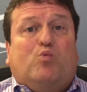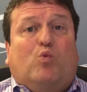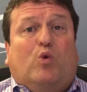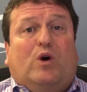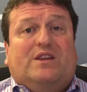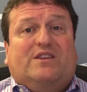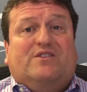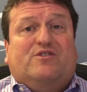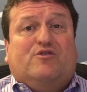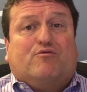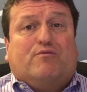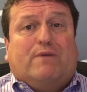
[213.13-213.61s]

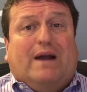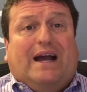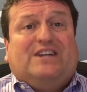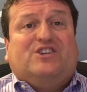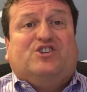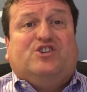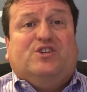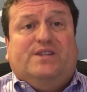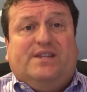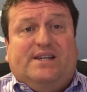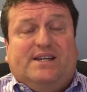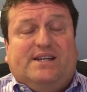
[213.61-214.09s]
what
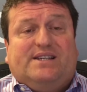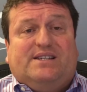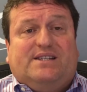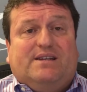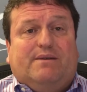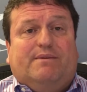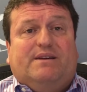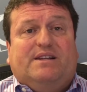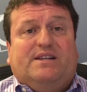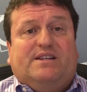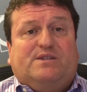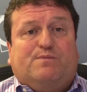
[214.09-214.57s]
direction the
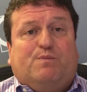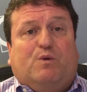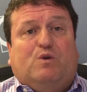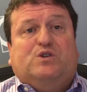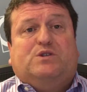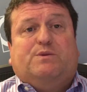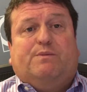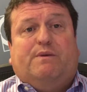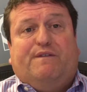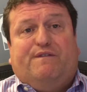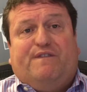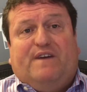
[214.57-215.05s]
exhibit is
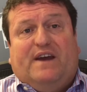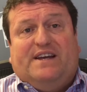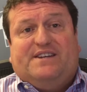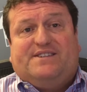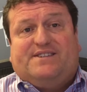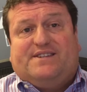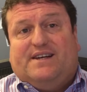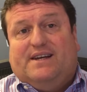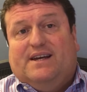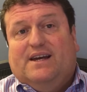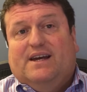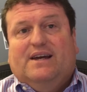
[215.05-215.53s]
supposed to be
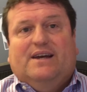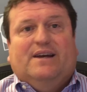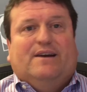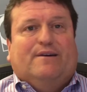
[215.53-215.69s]
facing.